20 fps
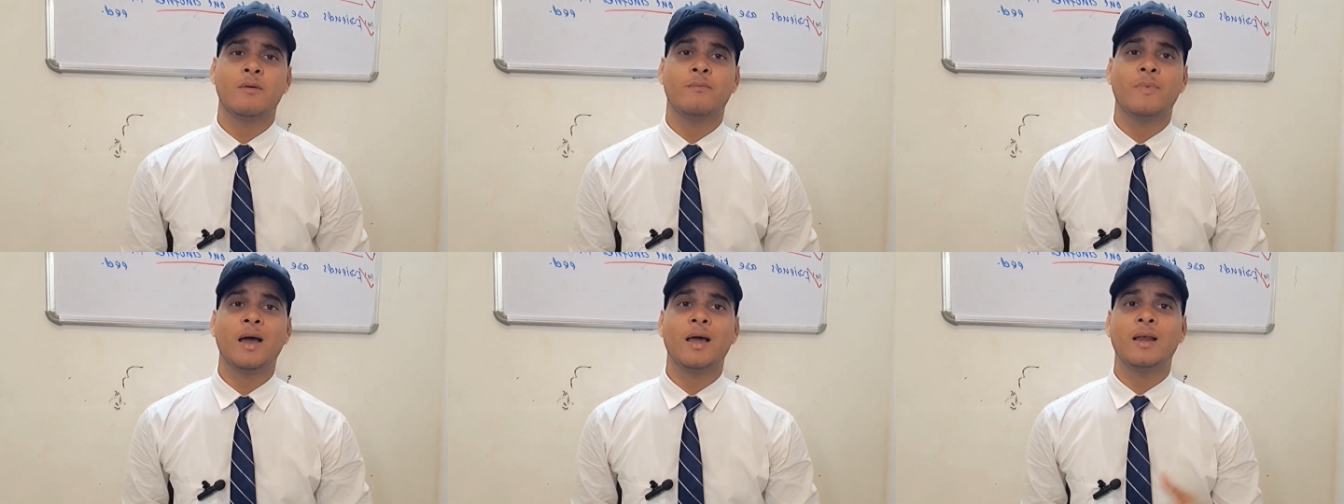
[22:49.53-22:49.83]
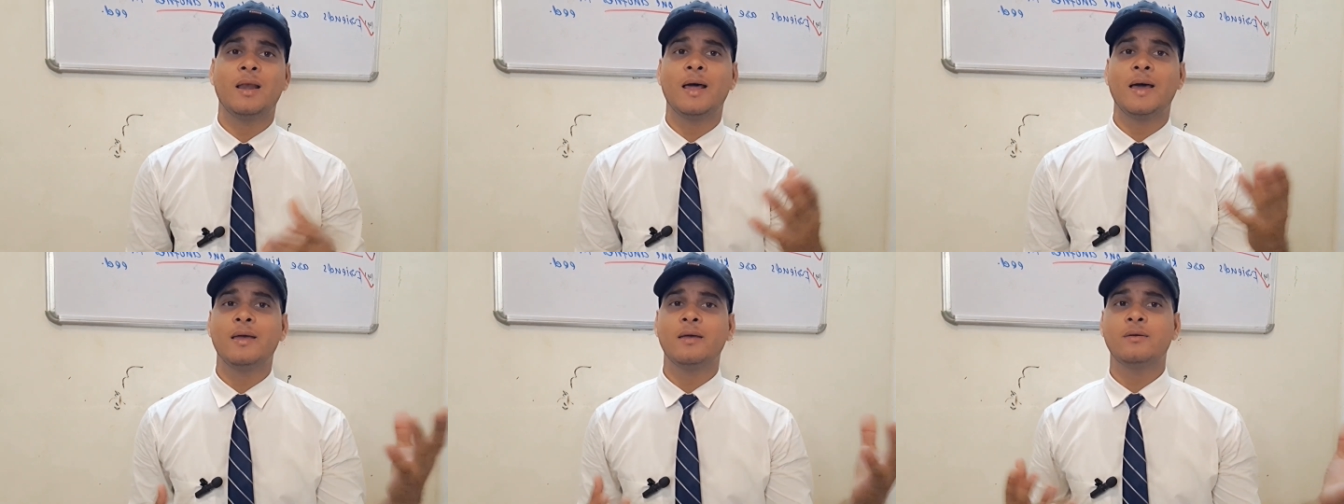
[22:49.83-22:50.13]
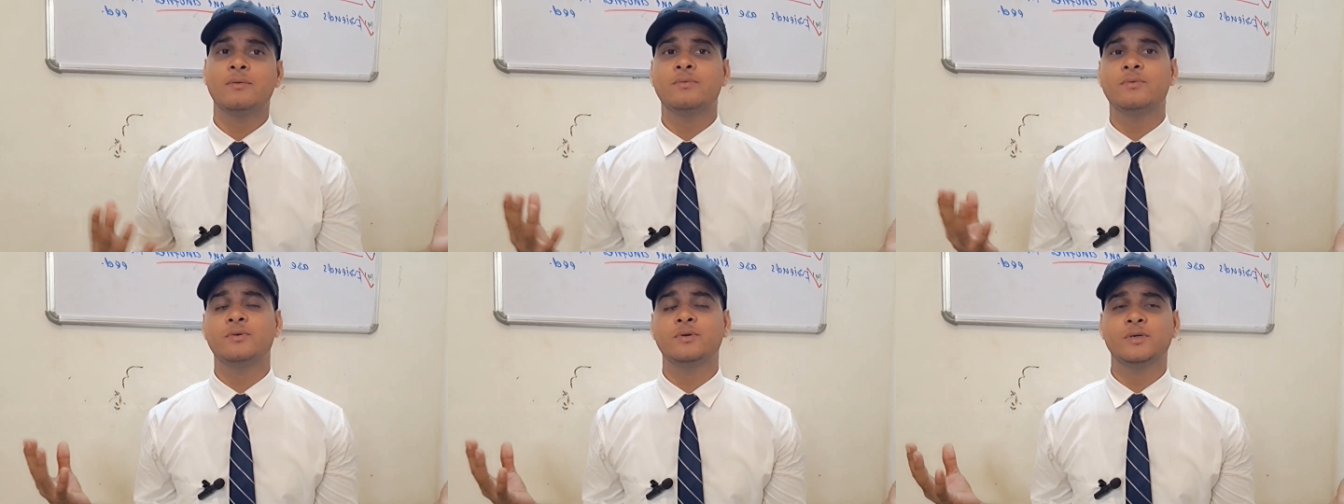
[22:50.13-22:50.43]
My
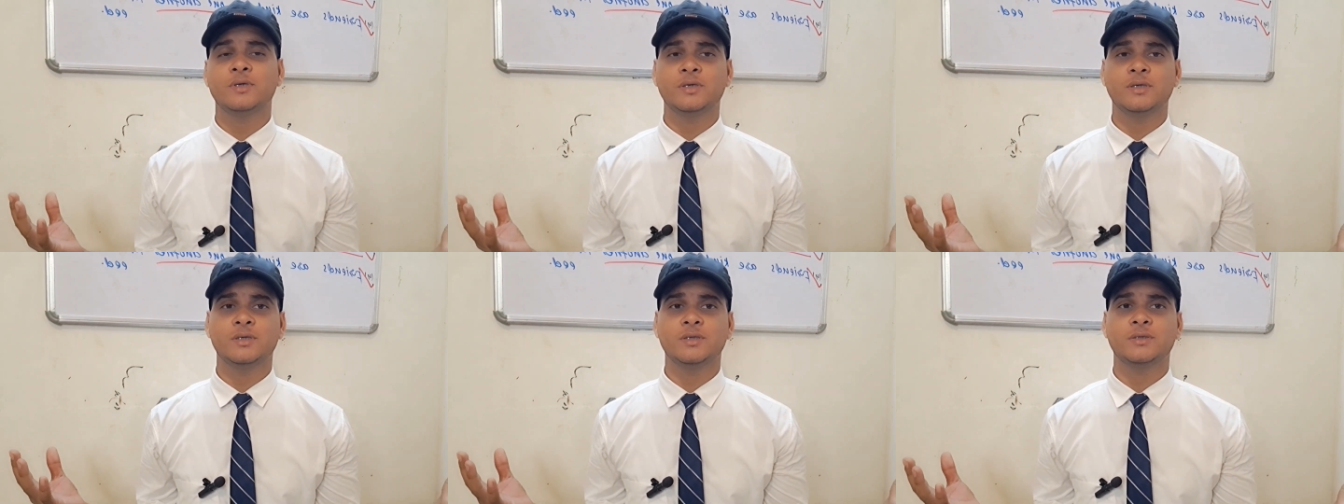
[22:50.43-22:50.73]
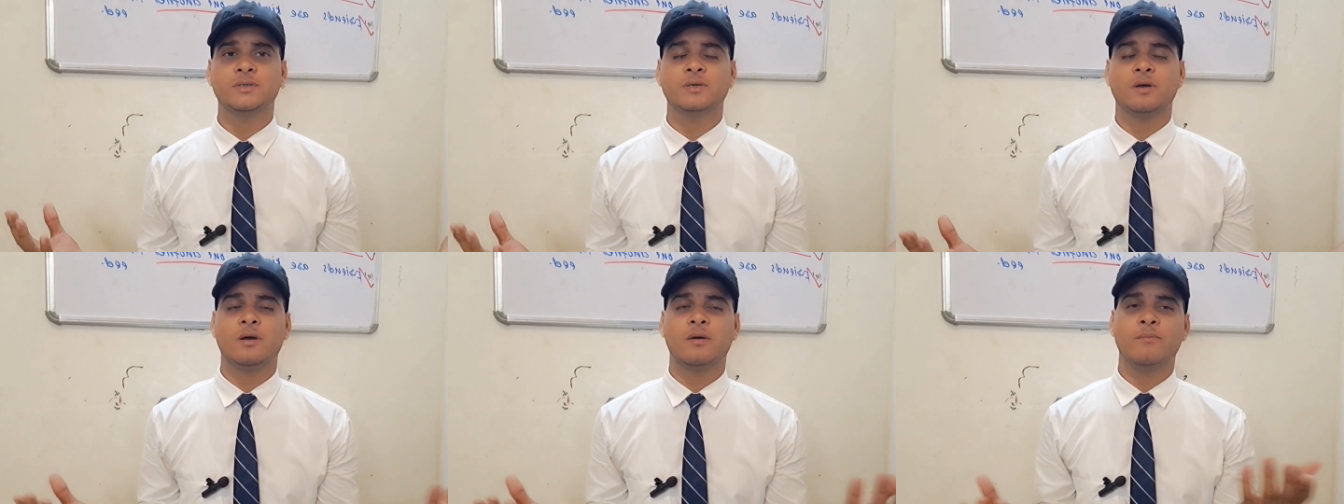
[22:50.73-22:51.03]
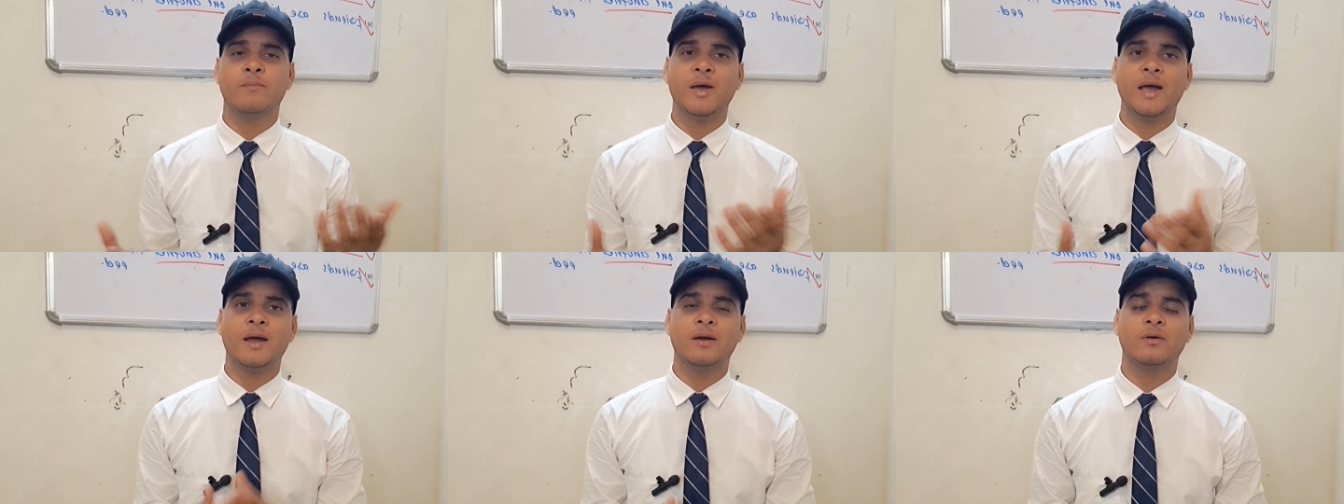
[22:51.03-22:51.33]
life is a
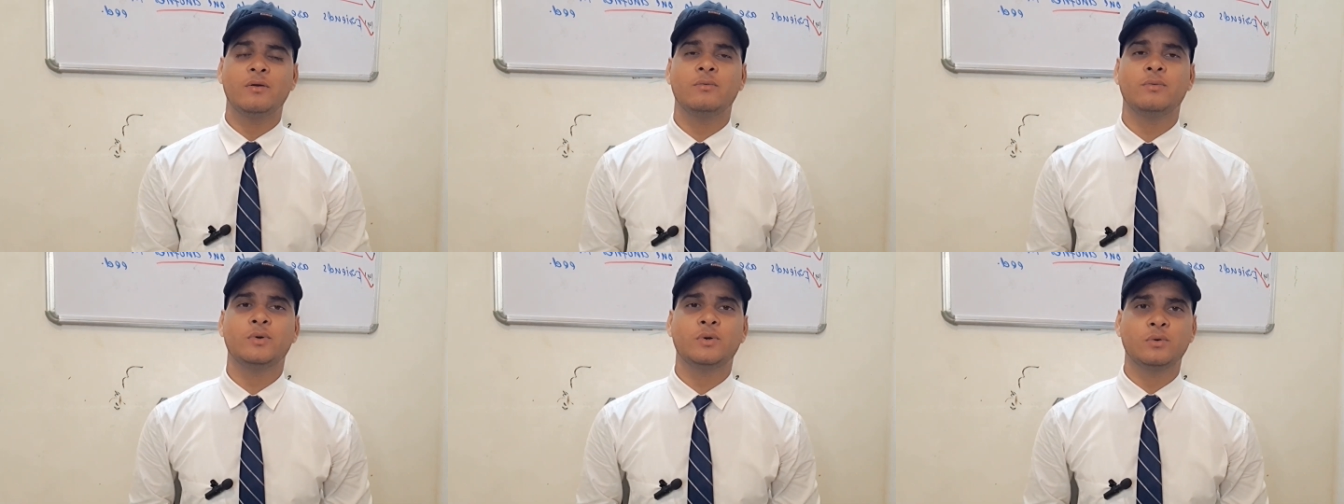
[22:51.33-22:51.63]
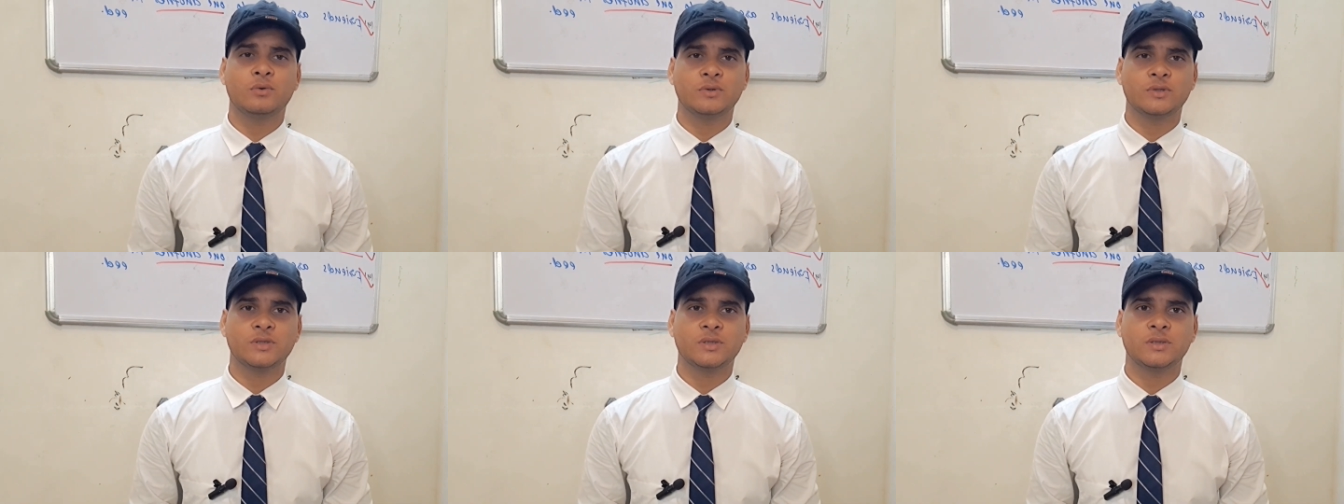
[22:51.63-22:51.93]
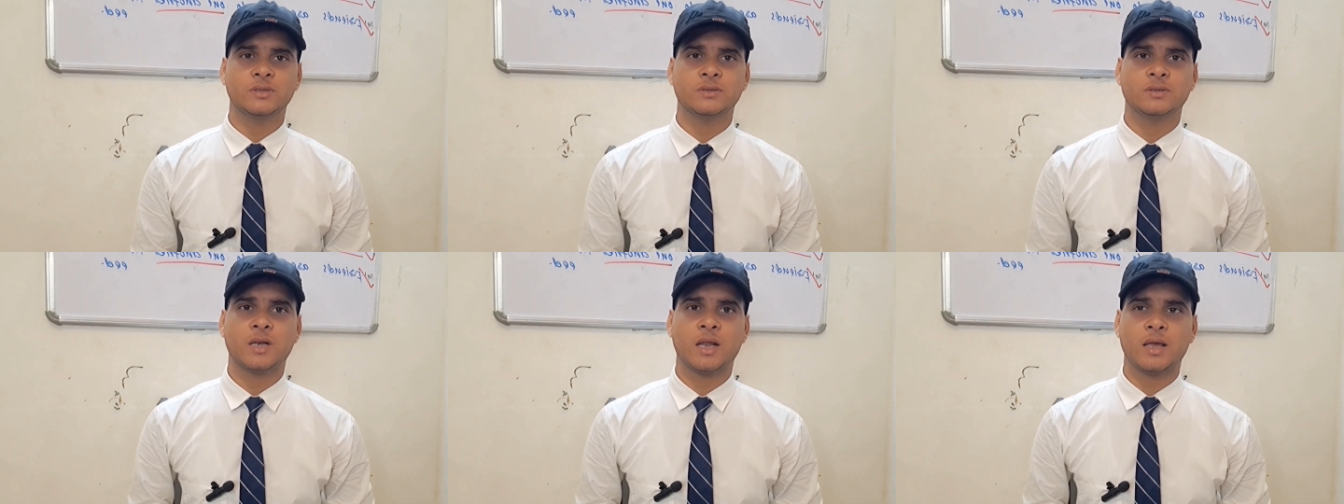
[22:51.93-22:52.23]
bed of
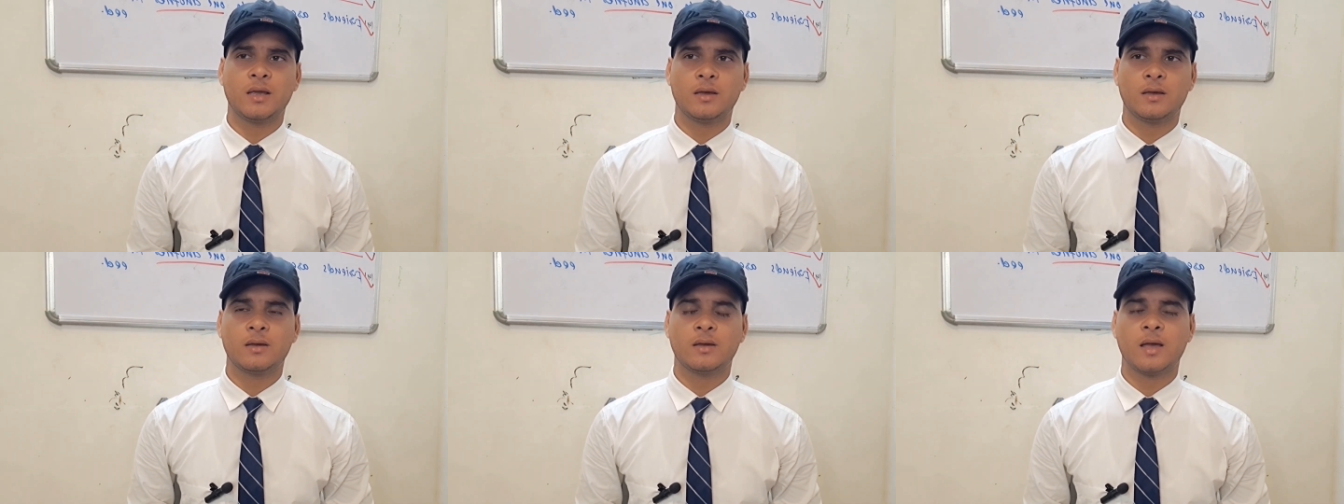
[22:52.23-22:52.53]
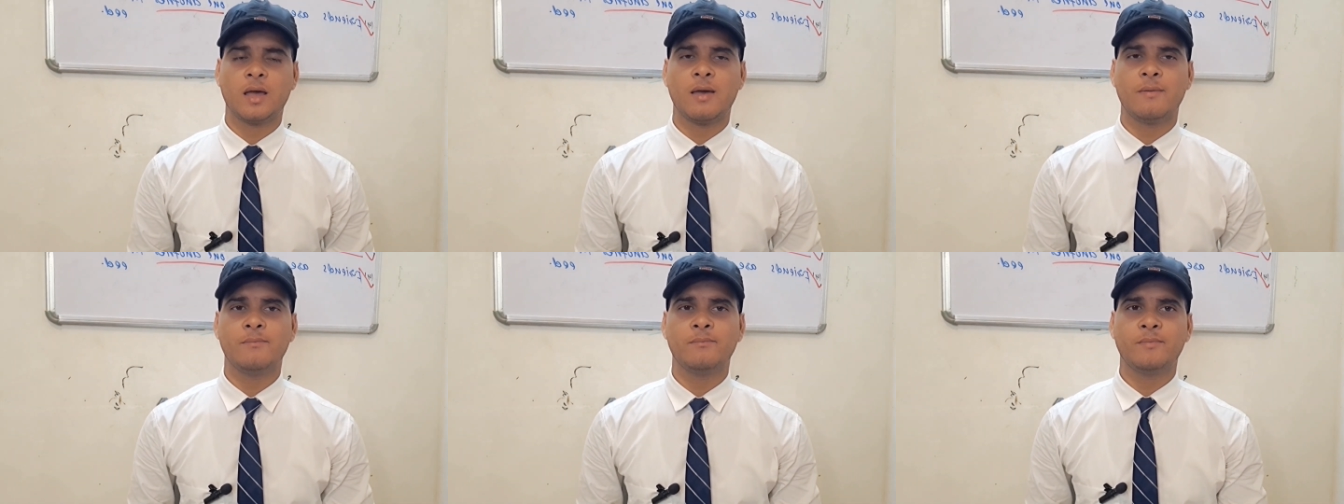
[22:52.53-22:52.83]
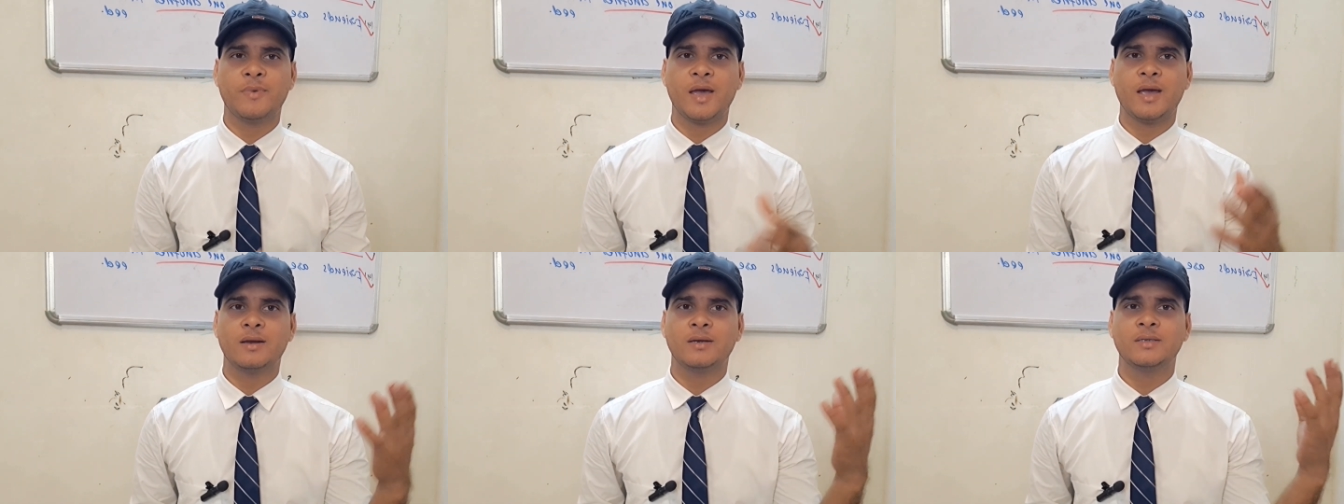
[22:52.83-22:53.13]
roses, like
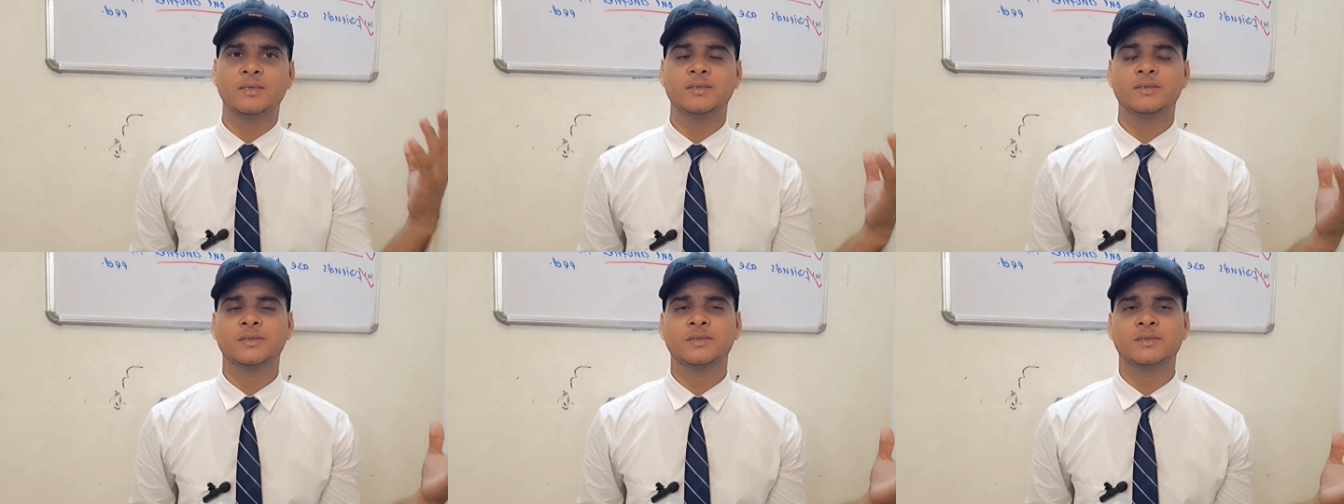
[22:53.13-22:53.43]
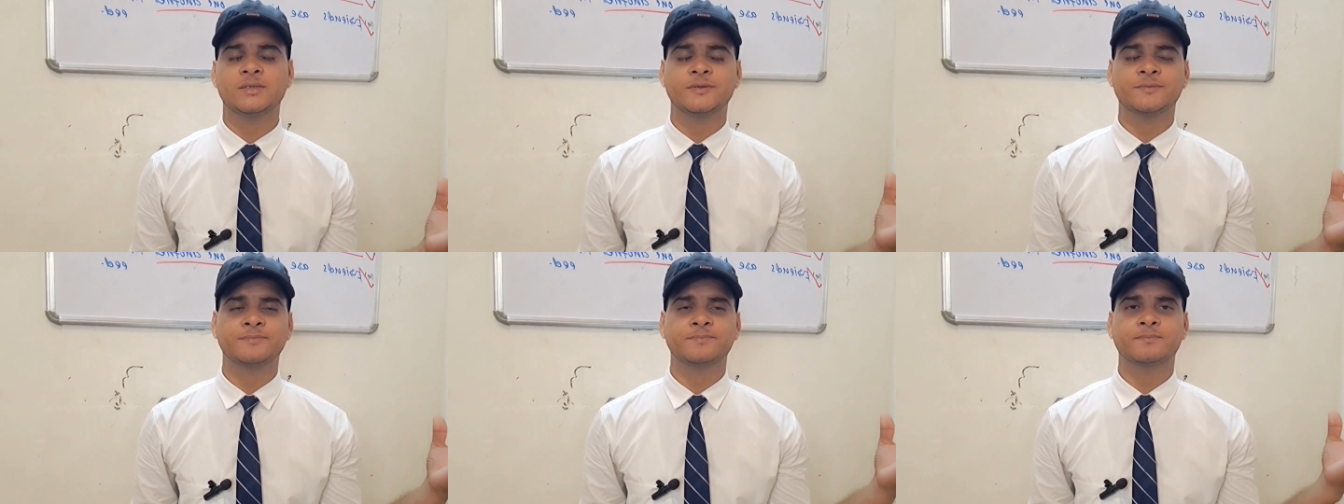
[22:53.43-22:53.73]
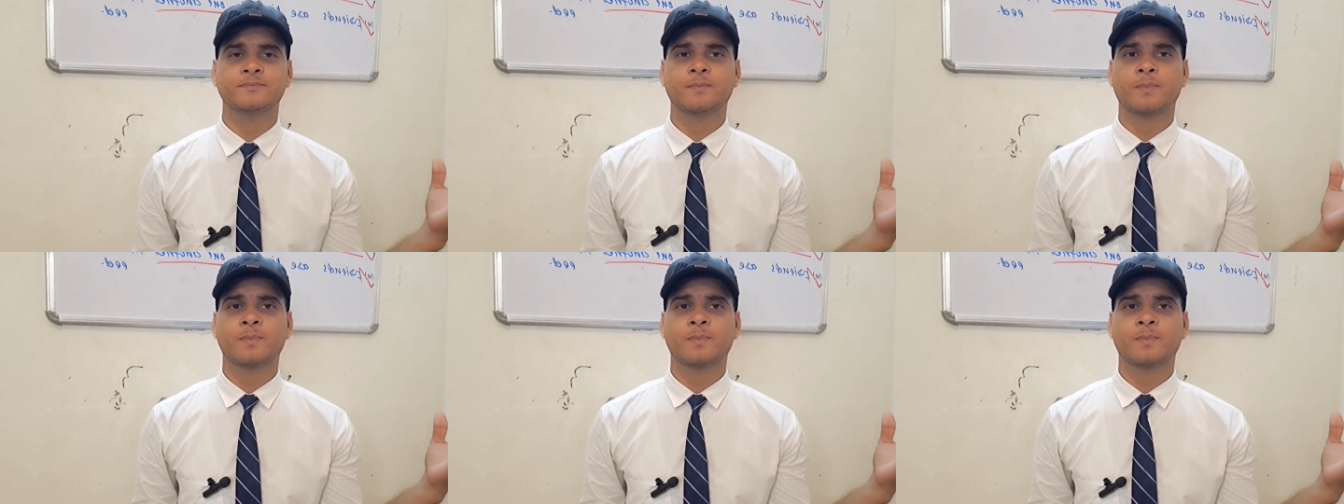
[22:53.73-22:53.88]
Ambani's